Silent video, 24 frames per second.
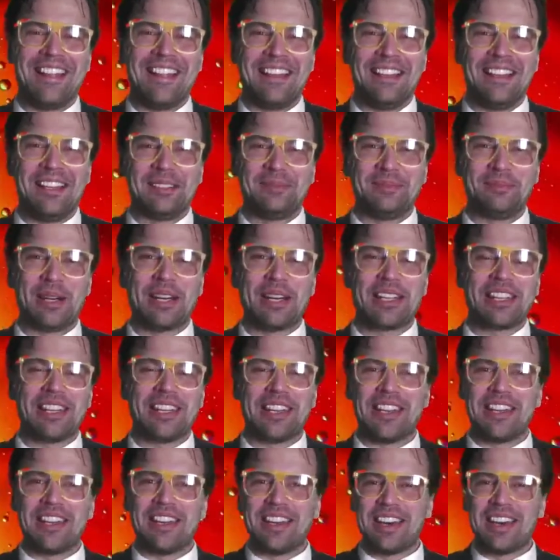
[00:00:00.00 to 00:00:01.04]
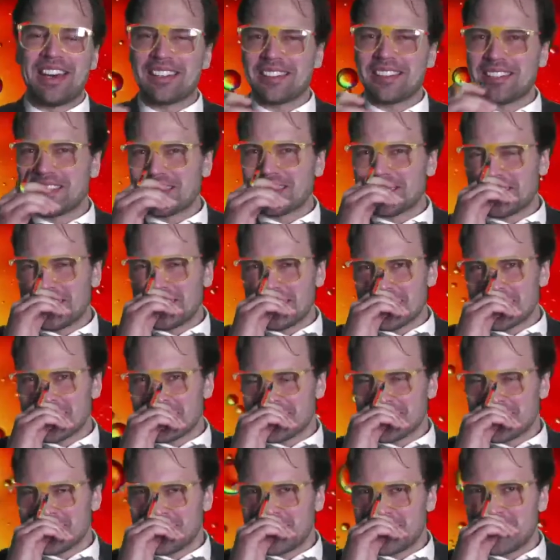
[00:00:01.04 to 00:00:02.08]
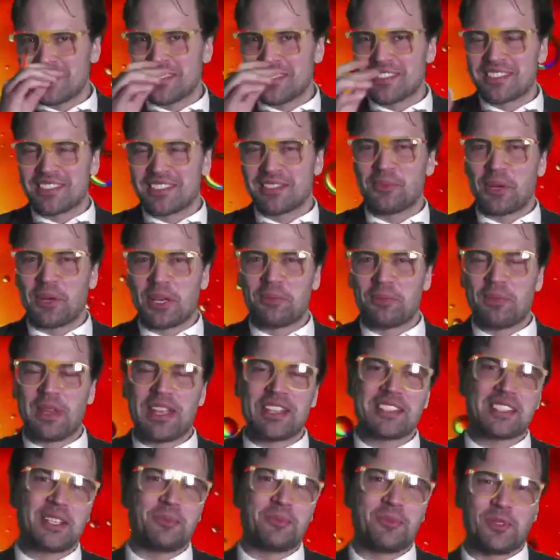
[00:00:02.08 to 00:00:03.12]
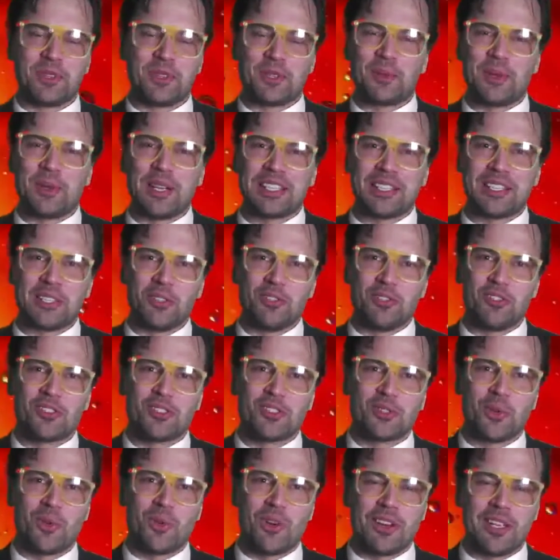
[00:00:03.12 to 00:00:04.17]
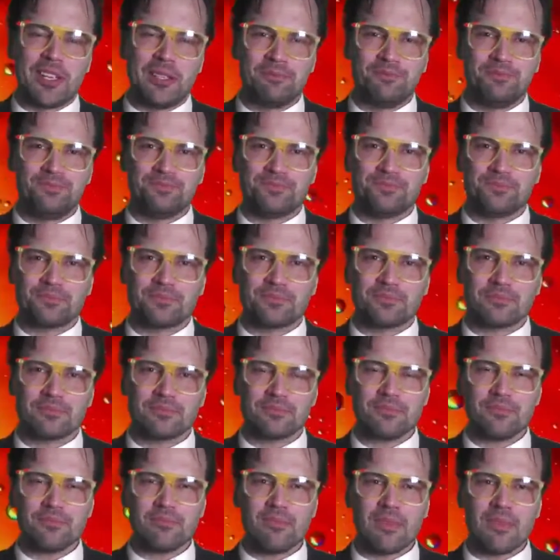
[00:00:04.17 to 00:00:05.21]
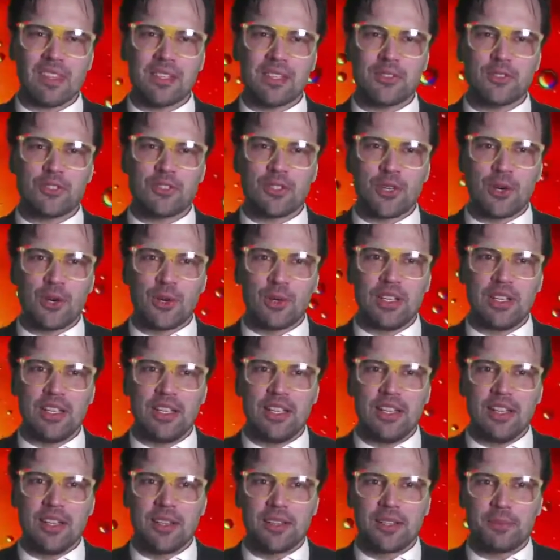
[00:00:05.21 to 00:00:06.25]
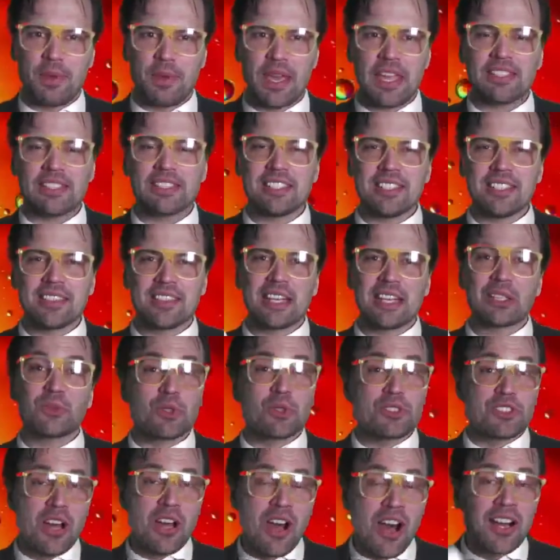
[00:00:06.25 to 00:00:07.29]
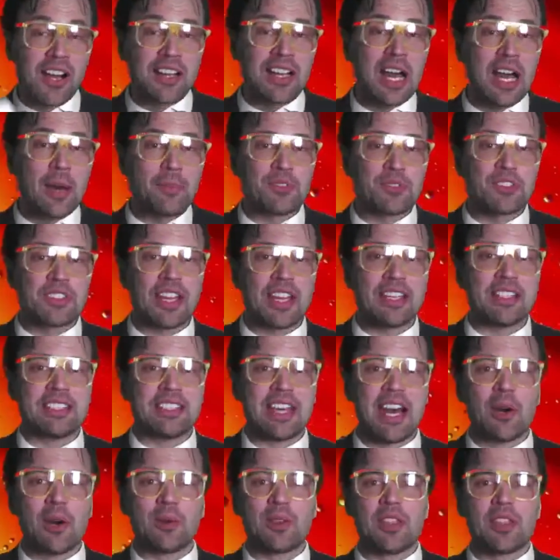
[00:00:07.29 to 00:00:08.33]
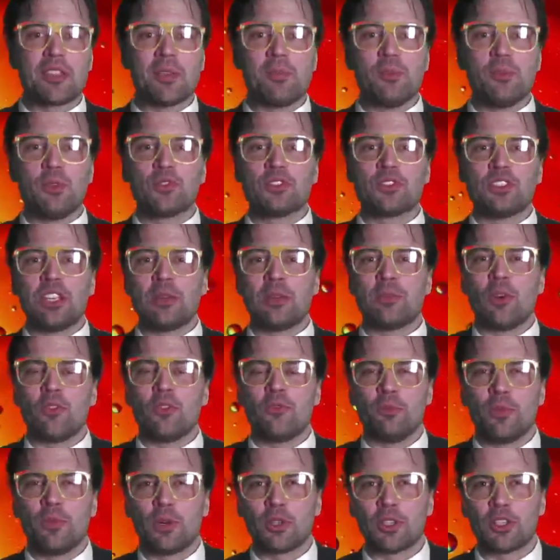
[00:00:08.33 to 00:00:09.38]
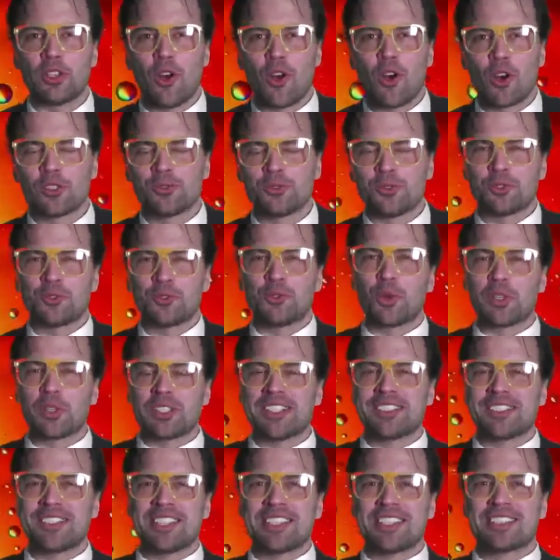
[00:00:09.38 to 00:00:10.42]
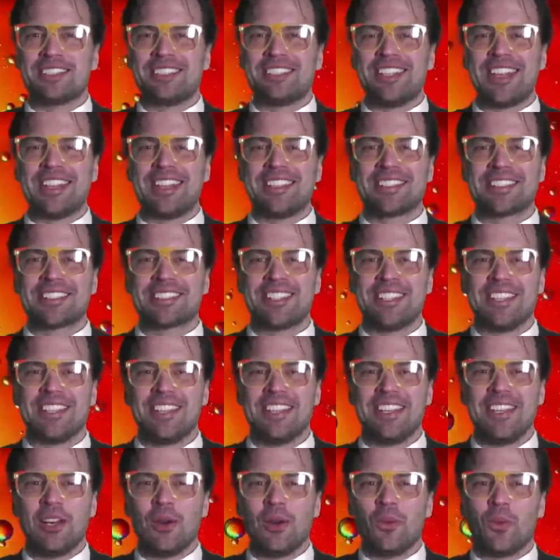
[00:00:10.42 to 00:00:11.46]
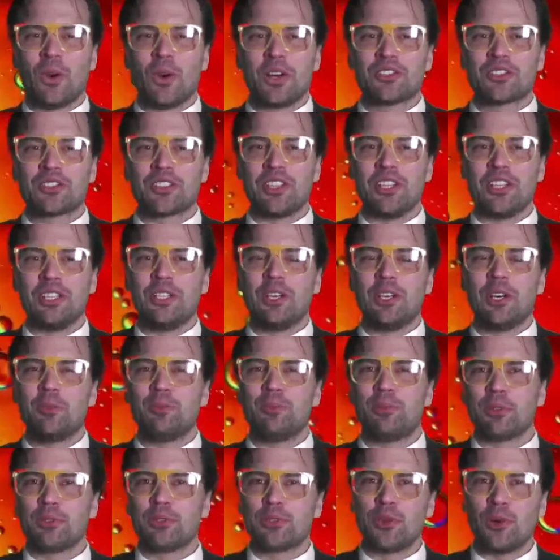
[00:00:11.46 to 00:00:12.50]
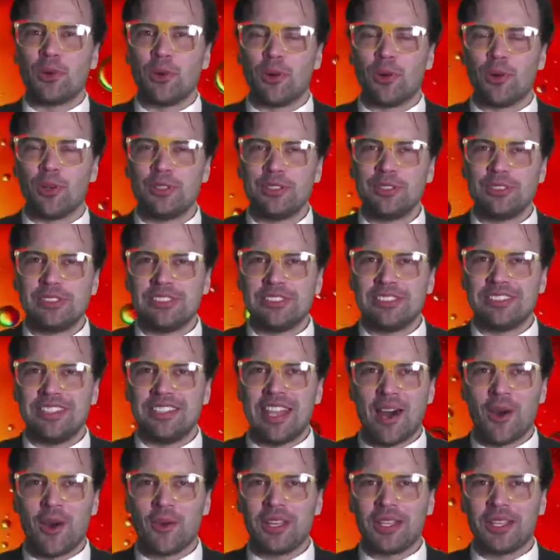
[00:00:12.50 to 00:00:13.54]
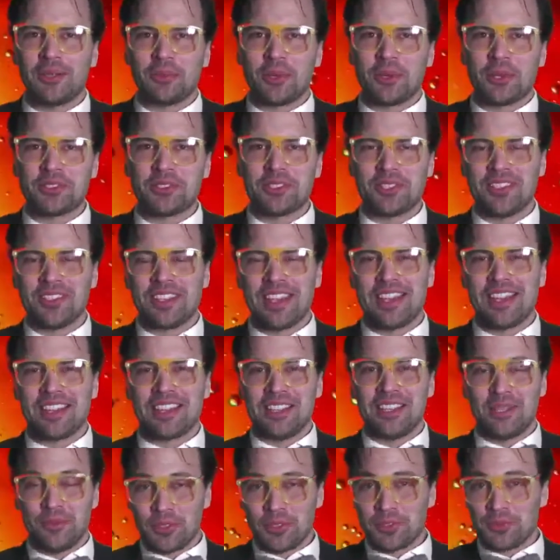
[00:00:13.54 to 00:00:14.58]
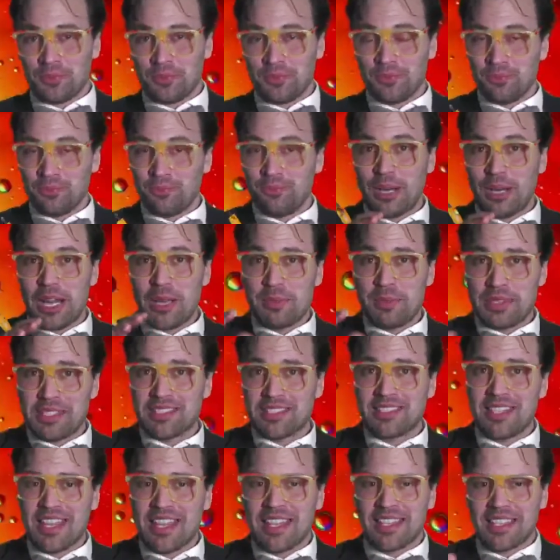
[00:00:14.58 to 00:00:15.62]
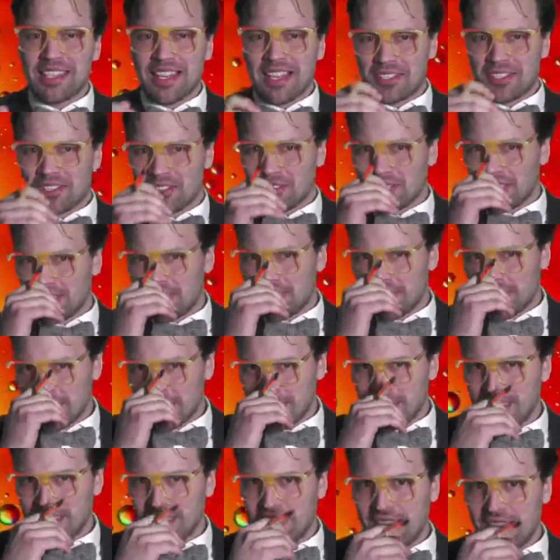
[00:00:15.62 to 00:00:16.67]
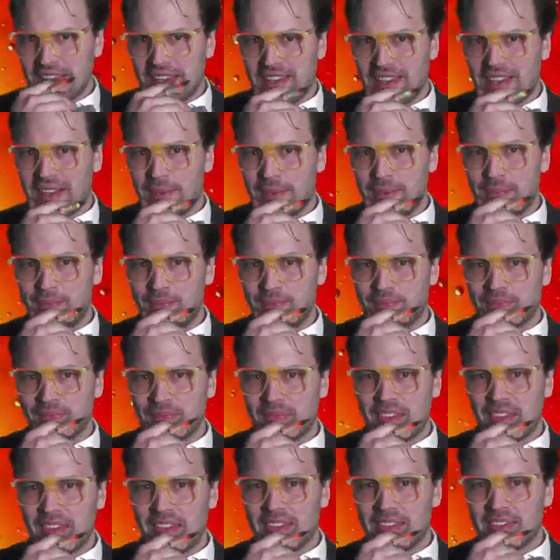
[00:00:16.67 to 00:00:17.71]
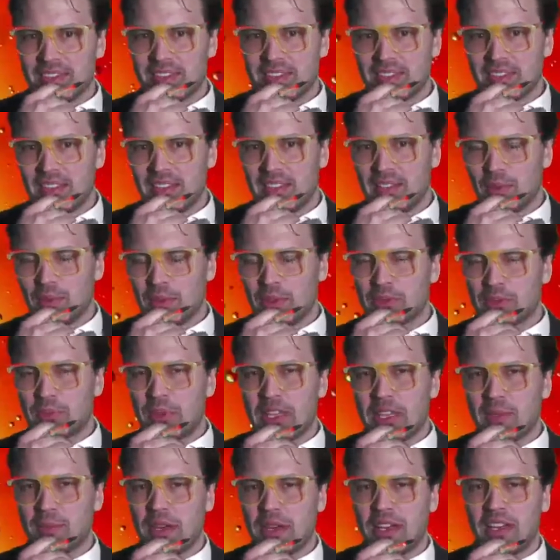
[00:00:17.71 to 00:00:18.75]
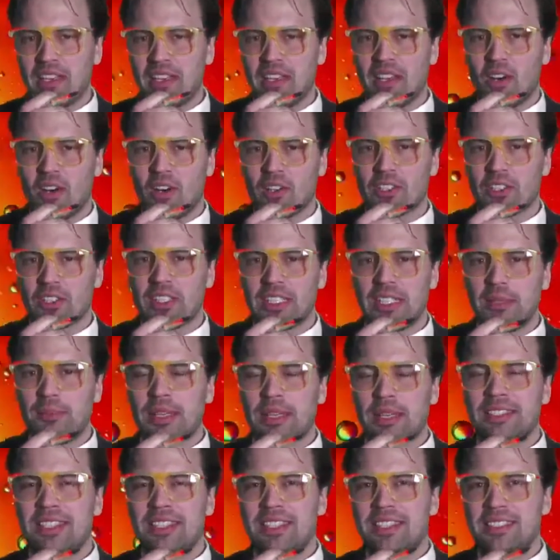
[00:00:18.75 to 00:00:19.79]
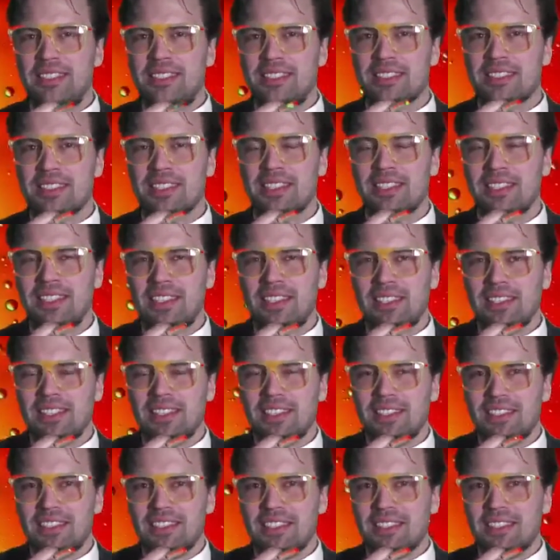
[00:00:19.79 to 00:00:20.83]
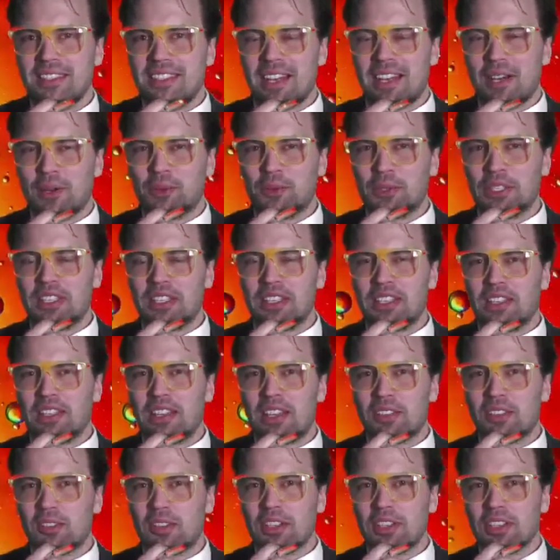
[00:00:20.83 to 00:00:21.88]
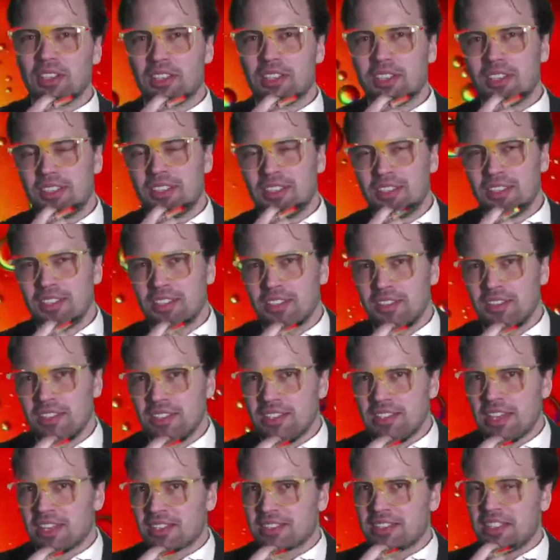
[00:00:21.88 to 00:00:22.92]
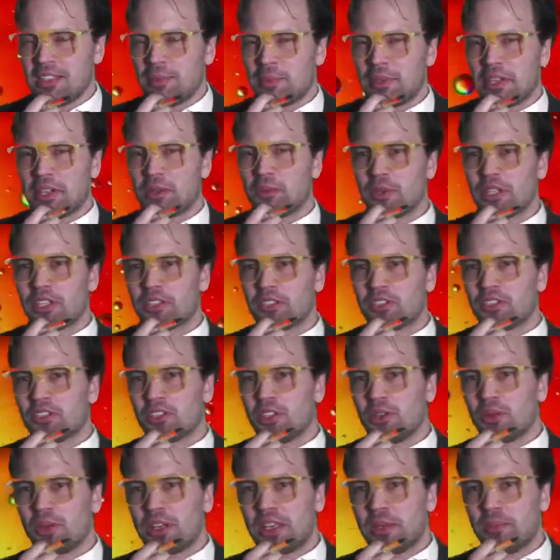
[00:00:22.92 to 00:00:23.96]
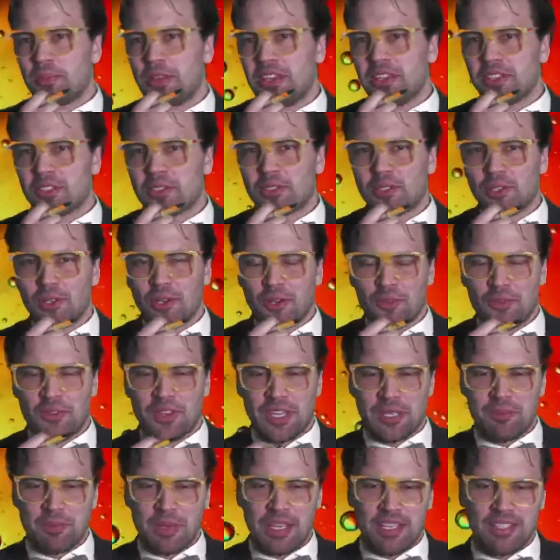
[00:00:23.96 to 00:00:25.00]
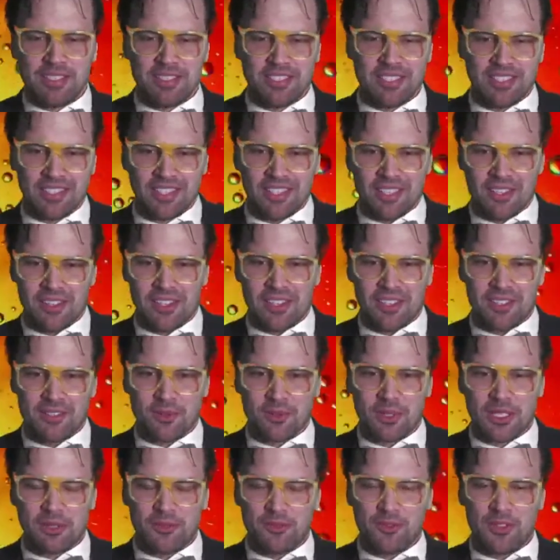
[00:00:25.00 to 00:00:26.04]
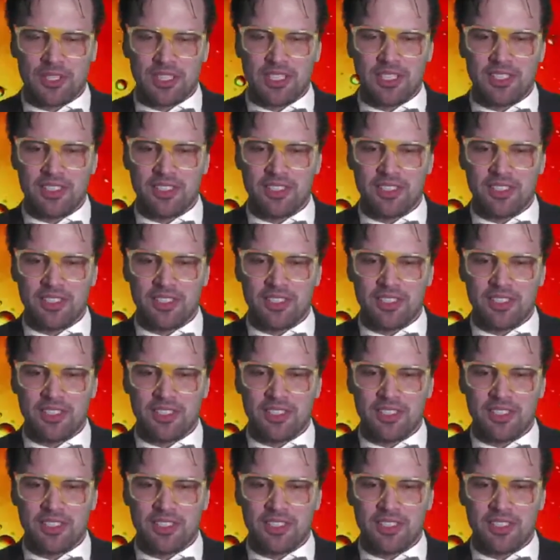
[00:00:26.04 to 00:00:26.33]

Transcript: But I think this one makes up for a quite good story. So, the painting that was hung upside down at the Museum of Modern Art for 46 days was Le Beteau. Now, it wasn't. It was by mistake, actually. It was made by Henri Matisse. Now, I think the tech team here, we can show a picture of that painting. I think it's quite funny.